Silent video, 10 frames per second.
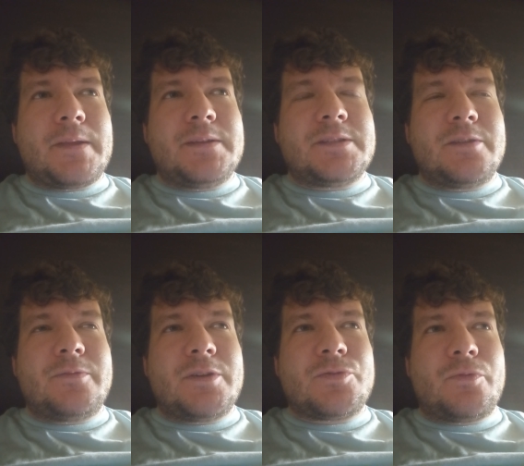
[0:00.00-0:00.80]
These
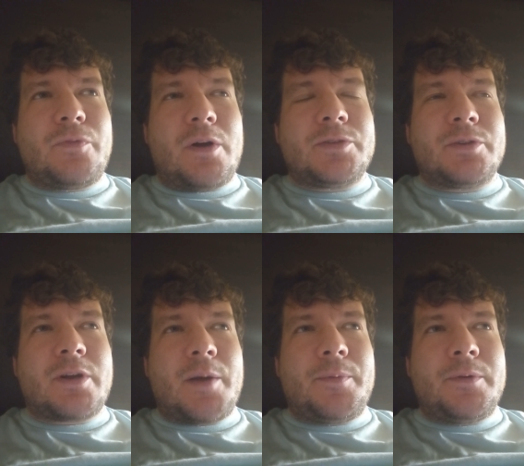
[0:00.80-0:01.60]
individual foster
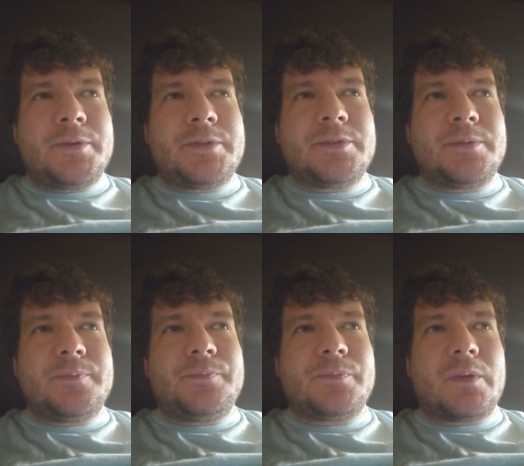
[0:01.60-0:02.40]
couples,
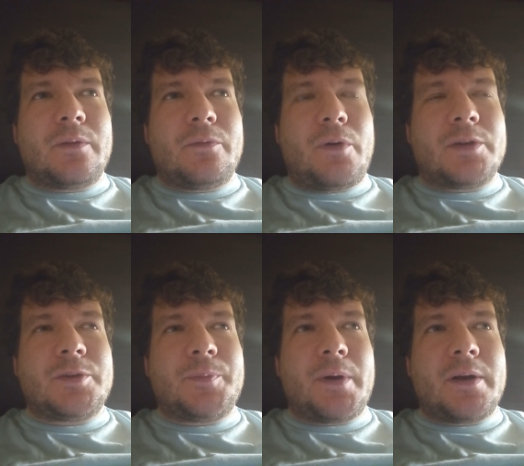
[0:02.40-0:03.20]

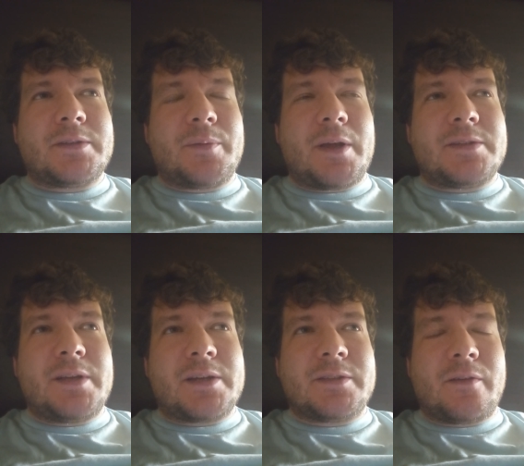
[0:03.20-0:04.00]
foster parents, I'm not
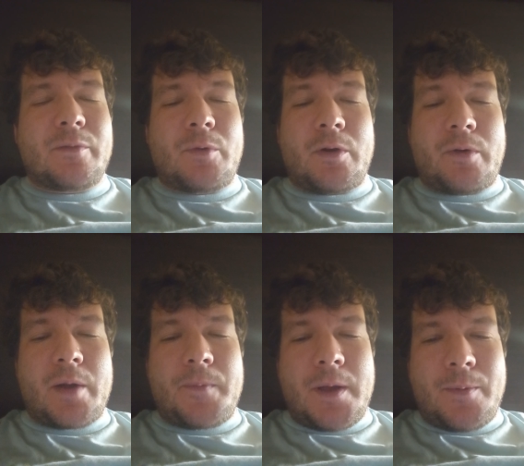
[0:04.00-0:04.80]
saying some of them aren't
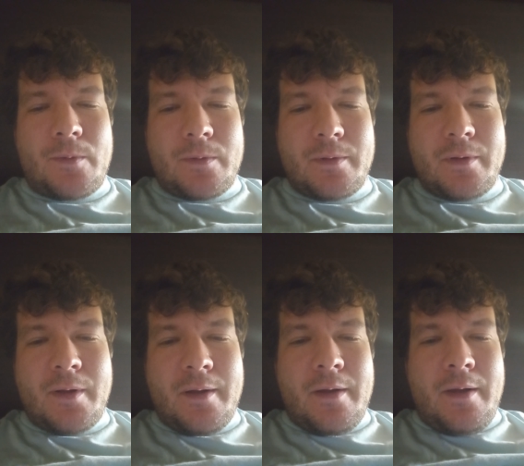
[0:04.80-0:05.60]
great people,
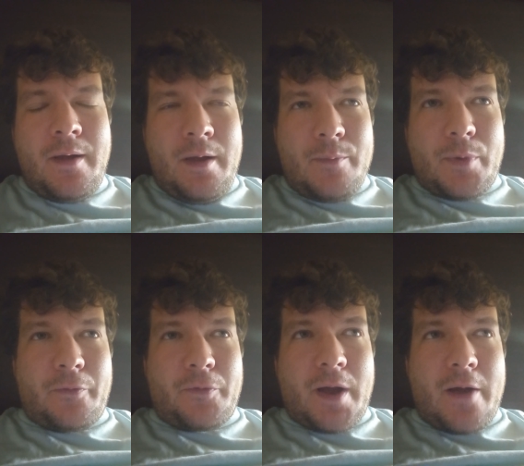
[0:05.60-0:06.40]
but
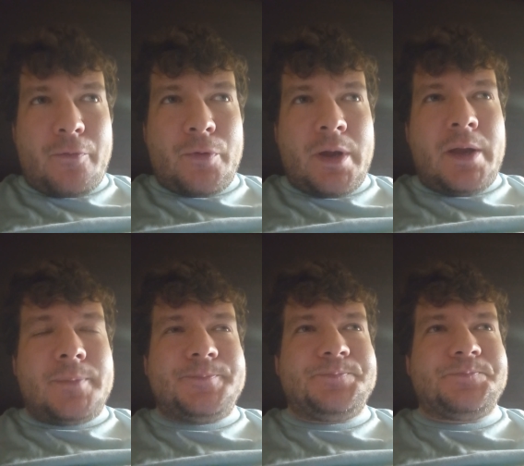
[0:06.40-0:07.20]
for every